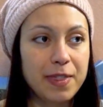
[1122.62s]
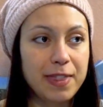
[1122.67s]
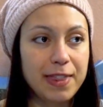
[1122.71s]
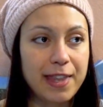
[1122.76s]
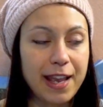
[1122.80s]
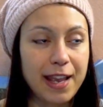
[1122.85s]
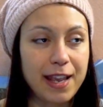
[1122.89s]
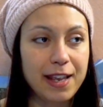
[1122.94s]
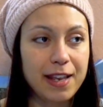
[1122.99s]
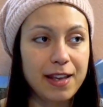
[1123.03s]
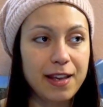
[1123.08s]

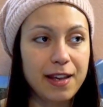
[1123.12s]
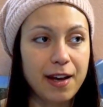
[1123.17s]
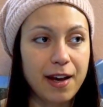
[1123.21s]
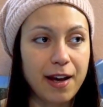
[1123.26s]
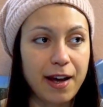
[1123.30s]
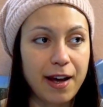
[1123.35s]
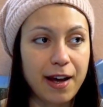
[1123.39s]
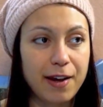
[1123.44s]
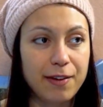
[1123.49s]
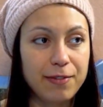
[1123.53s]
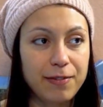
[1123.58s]
They
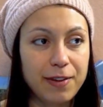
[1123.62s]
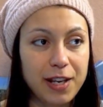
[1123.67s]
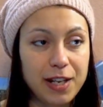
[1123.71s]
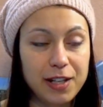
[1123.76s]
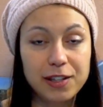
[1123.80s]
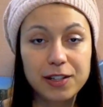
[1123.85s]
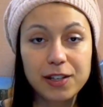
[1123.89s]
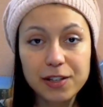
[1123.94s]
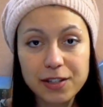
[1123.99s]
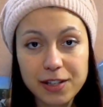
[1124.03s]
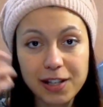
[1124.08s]
have
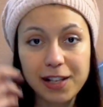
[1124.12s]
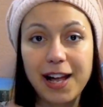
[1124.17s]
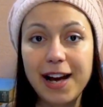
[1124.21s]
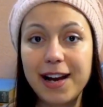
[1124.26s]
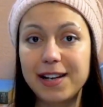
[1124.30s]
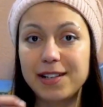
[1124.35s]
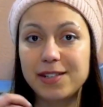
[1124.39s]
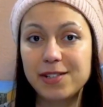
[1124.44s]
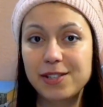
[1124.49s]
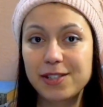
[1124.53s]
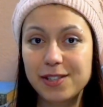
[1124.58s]

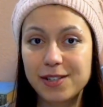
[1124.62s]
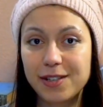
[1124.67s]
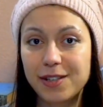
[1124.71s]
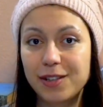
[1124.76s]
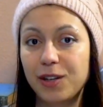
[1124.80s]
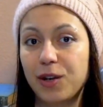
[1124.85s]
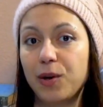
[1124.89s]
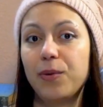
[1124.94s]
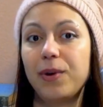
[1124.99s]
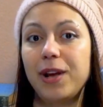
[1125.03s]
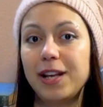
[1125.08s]
internalized
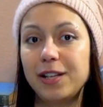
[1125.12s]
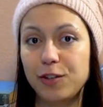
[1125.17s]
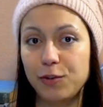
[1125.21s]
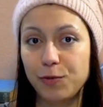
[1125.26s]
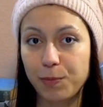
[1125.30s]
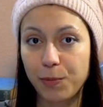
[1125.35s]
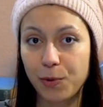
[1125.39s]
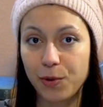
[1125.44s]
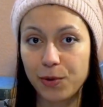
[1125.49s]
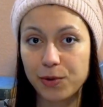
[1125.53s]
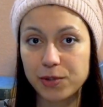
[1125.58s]
the
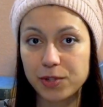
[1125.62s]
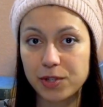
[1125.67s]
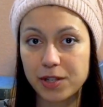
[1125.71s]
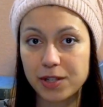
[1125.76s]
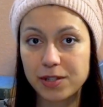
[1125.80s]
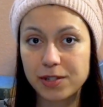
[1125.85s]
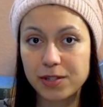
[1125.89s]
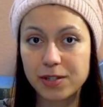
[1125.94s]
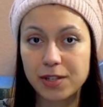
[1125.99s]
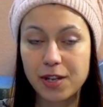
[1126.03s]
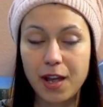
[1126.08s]
creative
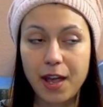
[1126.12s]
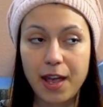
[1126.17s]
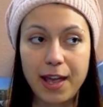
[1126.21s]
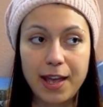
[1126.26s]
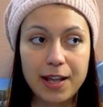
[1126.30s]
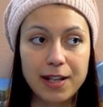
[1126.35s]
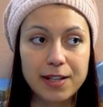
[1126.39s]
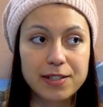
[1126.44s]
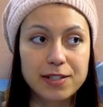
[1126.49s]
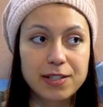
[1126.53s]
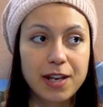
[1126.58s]
process
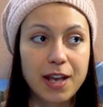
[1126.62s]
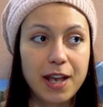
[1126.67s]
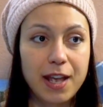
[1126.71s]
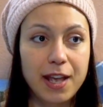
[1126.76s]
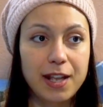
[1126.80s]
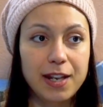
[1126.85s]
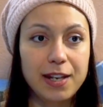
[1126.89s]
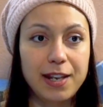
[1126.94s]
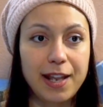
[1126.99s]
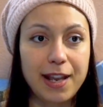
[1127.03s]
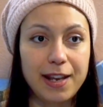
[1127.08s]
and
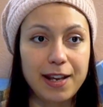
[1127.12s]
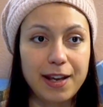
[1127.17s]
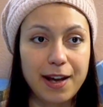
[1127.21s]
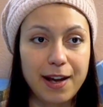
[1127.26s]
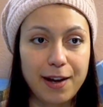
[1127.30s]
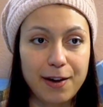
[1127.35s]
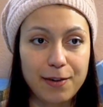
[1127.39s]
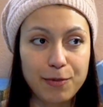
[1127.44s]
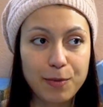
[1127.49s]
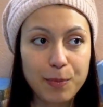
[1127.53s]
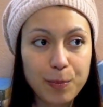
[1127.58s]
they
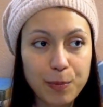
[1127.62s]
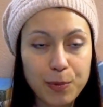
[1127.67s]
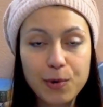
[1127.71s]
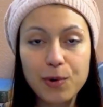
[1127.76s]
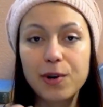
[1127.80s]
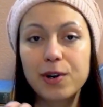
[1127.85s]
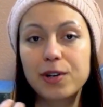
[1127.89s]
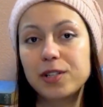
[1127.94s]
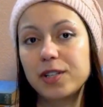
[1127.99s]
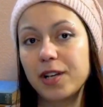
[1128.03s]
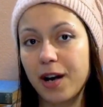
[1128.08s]
have
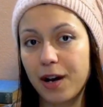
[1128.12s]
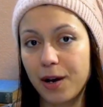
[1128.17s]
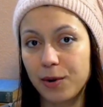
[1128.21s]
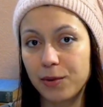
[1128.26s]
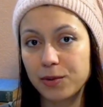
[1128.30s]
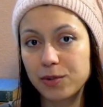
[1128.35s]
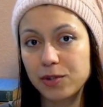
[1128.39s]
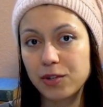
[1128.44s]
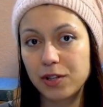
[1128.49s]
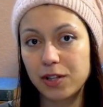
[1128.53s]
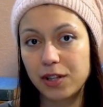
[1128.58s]
poured
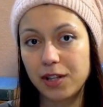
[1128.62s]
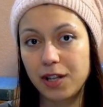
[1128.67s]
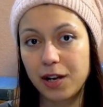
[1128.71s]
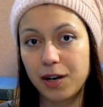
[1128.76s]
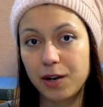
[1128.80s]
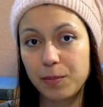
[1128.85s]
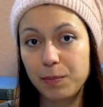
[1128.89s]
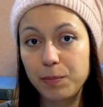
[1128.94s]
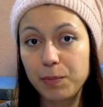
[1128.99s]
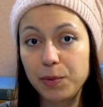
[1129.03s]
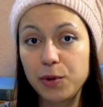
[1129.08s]
out
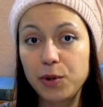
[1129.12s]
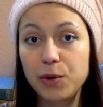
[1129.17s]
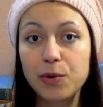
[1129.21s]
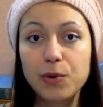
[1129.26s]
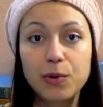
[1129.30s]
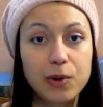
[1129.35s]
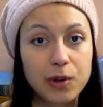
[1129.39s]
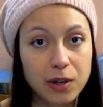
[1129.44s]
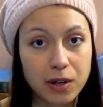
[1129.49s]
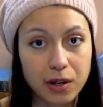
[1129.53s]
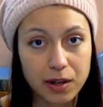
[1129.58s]
their
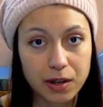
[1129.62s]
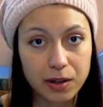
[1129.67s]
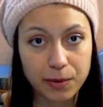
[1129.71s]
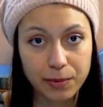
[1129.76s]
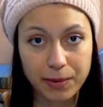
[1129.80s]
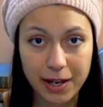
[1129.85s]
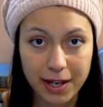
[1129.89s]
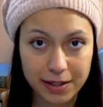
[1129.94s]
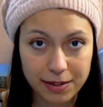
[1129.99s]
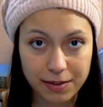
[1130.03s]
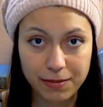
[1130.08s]
pure
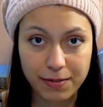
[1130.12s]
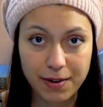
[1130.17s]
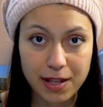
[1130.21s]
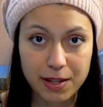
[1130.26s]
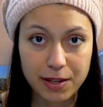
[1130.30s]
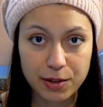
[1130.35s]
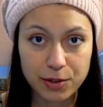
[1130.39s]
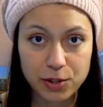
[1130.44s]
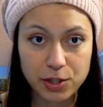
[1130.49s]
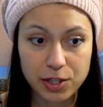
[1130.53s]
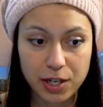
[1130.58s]
creative
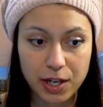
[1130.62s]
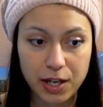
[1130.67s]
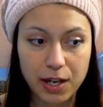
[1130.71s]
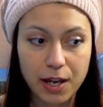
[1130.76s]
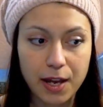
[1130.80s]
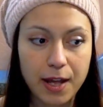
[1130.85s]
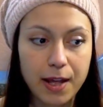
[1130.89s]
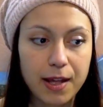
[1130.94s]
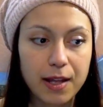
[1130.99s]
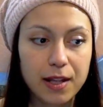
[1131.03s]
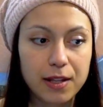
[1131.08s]
energy
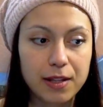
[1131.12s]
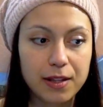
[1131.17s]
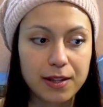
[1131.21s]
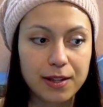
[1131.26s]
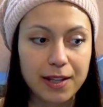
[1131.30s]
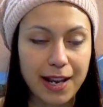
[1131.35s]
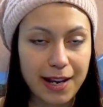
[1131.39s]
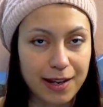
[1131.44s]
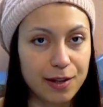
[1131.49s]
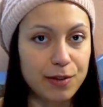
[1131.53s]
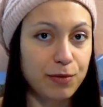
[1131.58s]

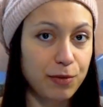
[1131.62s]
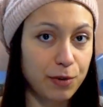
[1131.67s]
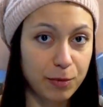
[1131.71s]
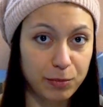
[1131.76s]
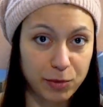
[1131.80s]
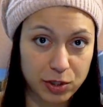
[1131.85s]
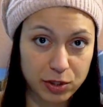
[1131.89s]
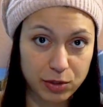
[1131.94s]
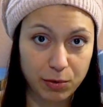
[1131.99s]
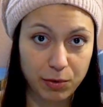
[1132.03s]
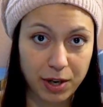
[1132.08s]
taken from
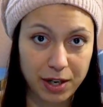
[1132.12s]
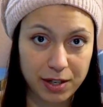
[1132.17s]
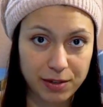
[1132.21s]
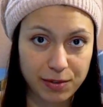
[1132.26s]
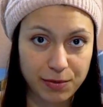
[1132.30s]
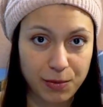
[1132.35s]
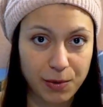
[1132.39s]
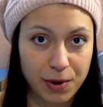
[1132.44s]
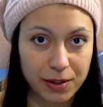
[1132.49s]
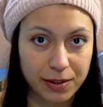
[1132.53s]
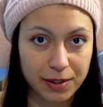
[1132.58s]
this
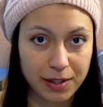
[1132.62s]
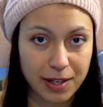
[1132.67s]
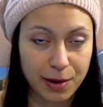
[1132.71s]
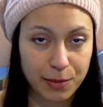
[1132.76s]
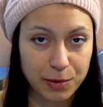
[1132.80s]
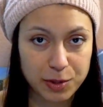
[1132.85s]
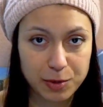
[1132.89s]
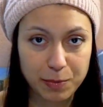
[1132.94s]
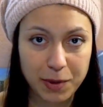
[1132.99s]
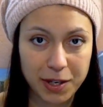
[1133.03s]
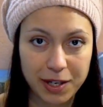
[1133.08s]
creative well that I
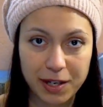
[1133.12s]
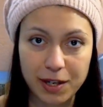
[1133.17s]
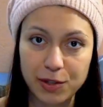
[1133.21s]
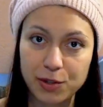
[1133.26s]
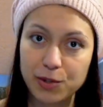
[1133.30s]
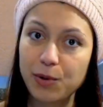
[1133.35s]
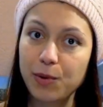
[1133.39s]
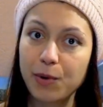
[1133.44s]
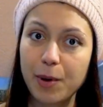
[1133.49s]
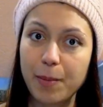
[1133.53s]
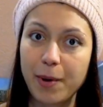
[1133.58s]
was speaking
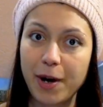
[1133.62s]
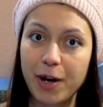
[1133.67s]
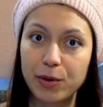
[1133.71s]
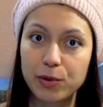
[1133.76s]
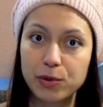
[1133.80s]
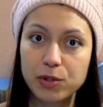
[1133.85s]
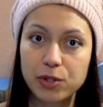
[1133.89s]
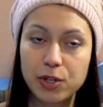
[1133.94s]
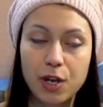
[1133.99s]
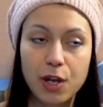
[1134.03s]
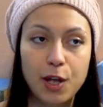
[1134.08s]
to you
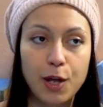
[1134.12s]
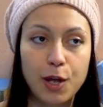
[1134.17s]
about.